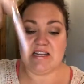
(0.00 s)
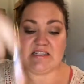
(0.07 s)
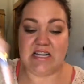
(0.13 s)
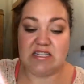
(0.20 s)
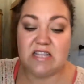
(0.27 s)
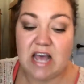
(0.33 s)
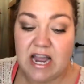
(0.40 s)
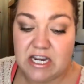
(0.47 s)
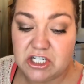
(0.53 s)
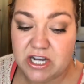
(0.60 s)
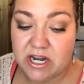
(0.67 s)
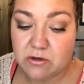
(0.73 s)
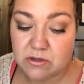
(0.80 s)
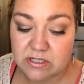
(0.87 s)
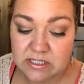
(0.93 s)
as the
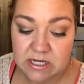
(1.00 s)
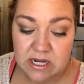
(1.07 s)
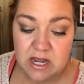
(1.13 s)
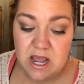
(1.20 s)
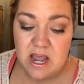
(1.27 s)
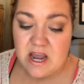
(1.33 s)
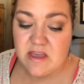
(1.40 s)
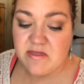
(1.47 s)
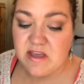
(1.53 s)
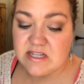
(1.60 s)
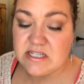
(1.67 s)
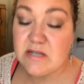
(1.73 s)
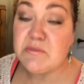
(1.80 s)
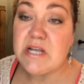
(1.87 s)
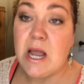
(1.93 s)
eyeshadows. And then
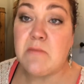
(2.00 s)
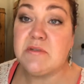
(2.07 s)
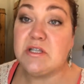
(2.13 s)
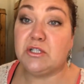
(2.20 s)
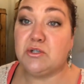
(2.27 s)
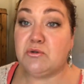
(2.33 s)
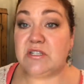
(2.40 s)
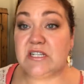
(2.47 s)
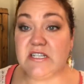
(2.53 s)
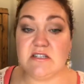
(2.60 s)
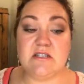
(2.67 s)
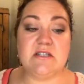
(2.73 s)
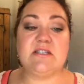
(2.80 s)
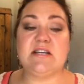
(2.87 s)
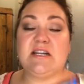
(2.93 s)
sometimes they'll do seasonal
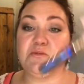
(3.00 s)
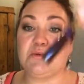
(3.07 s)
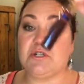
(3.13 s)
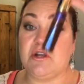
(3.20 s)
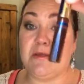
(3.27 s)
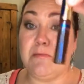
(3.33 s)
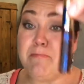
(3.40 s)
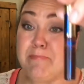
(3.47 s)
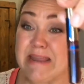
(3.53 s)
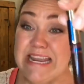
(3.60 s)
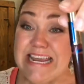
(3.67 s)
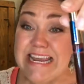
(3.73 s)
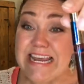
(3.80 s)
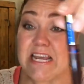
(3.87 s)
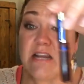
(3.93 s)
sets, which are the mini,